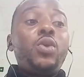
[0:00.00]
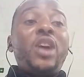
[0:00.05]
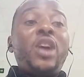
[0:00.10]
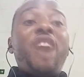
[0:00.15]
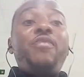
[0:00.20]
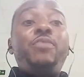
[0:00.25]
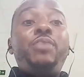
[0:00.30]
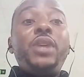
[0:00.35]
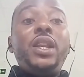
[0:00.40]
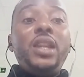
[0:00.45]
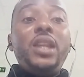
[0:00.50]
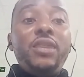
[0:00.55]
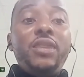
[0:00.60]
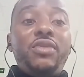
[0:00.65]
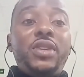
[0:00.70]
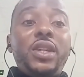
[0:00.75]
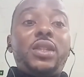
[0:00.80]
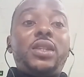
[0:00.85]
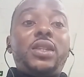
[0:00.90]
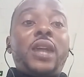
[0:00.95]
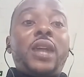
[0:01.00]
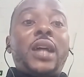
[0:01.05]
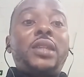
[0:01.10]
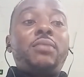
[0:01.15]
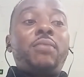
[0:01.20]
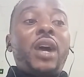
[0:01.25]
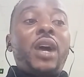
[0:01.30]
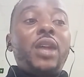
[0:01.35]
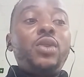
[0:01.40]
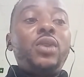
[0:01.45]
have believed it that
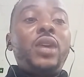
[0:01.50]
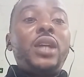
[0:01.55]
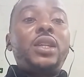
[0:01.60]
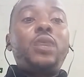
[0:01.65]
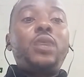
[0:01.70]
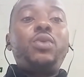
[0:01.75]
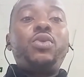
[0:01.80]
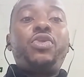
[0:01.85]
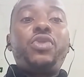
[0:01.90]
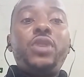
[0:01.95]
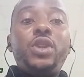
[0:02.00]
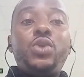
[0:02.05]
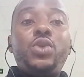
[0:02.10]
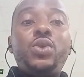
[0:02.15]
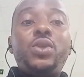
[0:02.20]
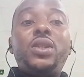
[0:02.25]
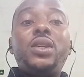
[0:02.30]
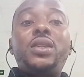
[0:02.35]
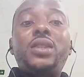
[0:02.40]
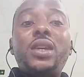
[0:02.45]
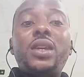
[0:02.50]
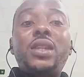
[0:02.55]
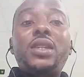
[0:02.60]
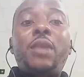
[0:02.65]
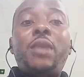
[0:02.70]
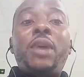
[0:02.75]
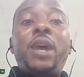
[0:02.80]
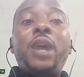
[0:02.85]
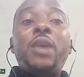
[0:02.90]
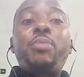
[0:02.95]
Man United will finish with his
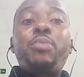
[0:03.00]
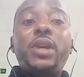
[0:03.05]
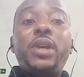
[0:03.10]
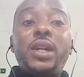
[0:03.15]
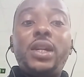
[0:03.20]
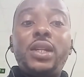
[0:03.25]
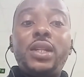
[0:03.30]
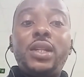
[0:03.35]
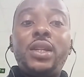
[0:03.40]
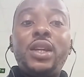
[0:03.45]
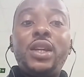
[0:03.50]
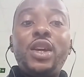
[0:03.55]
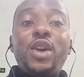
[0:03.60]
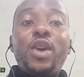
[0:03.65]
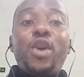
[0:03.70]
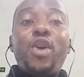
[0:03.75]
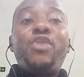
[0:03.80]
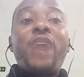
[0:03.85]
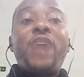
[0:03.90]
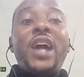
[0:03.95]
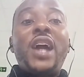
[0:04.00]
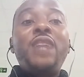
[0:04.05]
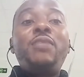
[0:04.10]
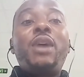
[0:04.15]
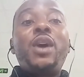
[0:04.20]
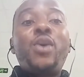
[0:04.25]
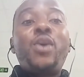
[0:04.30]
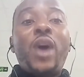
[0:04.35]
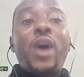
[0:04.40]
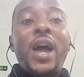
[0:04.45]
centre-back pairing of Harry
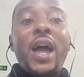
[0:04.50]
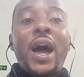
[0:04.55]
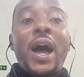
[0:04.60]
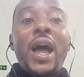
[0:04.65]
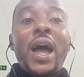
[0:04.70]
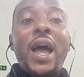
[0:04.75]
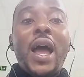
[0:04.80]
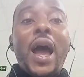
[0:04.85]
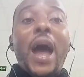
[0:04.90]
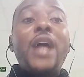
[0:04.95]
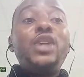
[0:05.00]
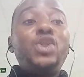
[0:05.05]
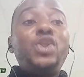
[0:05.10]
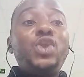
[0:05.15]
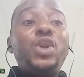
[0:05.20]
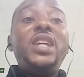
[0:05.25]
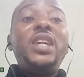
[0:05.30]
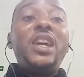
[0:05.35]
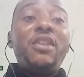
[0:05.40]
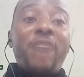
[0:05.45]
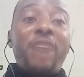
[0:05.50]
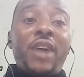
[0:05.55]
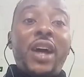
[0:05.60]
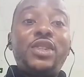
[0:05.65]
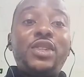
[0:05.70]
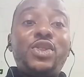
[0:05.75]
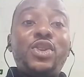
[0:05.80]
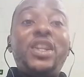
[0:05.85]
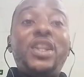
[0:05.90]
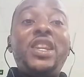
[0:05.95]
Maguire and Johnny
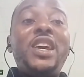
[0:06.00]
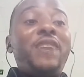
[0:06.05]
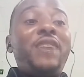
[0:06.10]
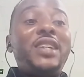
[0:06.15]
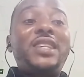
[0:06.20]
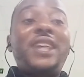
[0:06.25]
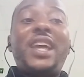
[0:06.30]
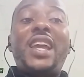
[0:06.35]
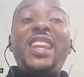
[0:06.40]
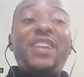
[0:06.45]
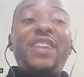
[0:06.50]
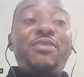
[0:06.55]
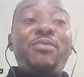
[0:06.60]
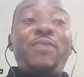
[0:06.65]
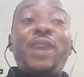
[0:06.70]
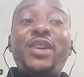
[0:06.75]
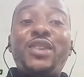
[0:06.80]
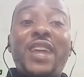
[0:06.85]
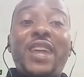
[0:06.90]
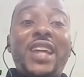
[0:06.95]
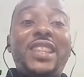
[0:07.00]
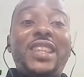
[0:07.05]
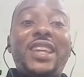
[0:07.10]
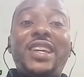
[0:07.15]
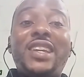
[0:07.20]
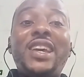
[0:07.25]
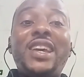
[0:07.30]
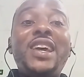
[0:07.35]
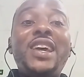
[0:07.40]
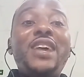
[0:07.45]
Evans? Johnny Evans had left Man
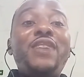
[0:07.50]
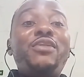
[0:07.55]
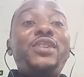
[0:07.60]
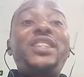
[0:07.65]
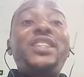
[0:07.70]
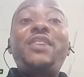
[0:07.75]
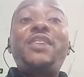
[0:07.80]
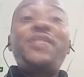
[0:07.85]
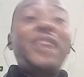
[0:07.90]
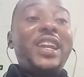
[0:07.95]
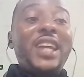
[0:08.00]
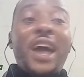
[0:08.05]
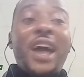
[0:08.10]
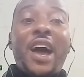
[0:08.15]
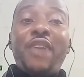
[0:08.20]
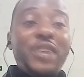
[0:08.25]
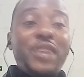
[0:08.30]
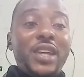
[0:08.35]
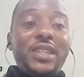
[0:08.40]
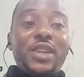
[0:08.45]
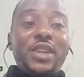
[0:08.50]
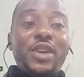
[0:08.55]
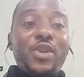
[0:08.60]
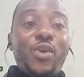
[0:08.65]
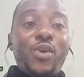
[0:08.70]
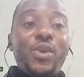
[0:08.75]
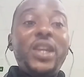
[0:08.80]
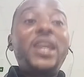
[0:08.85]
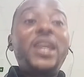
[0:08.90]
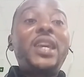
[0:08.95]
United 7.5 years
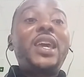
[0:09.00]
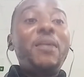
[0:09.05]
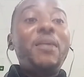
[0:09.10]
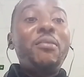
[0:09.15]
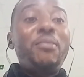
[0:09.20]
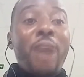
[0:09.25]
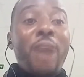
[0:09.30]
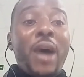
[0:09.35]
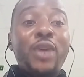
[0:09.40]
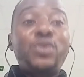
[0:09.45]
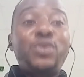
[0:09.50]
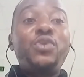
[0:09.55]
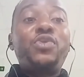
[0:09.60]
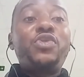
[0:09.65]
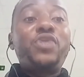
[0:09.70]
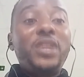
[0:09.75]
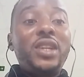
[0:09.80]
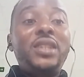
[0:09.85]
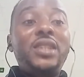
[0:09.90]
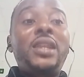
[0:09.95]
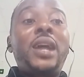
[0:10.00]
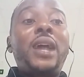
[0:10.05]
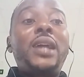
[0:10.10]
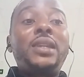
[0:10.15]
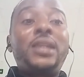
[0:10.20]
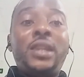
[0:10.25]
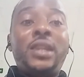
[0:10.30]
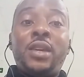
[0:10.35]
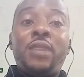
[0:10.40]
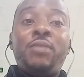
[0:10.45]
ago. He came back to finish
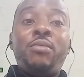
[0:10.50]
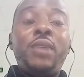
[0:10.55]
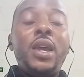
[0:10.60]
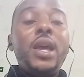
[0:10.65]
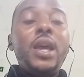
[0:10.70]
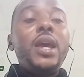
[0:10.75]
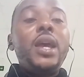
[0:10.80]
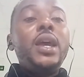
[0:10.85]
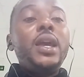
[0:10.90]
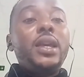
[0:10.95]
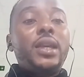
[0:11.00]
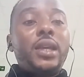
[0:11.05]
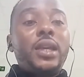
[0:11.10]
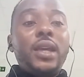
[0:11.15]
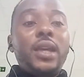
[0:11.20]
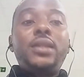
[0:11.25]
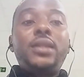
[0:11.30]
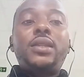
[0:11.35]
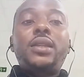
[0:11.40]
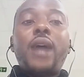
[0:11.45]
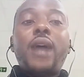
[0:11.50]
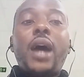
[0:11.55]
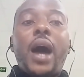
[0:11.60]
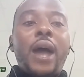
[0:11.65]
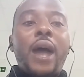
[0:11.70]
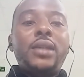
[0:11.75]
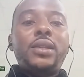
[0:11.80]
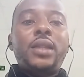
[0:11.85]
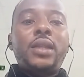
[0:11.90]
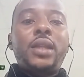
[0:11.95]
that game against
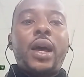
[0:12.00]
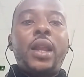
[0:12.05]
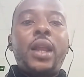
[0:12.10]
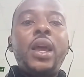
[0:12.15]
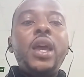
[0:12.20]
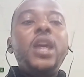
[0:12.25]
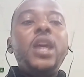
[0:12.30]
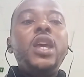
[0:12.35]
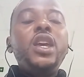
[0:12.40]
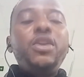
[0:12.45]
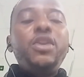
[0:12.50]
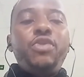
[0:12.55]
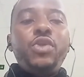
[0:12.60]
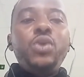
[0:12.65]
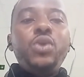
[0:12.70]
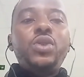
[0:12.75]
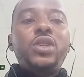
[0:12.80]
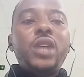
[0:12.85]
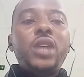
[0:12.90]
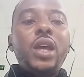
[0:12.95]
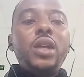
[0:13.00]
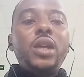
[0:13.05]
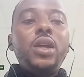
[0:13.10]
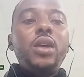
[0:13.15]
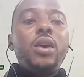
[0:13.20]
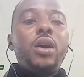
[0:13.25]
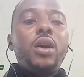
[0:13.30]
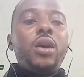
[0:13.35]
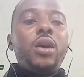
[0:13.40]
Arsenal. If you say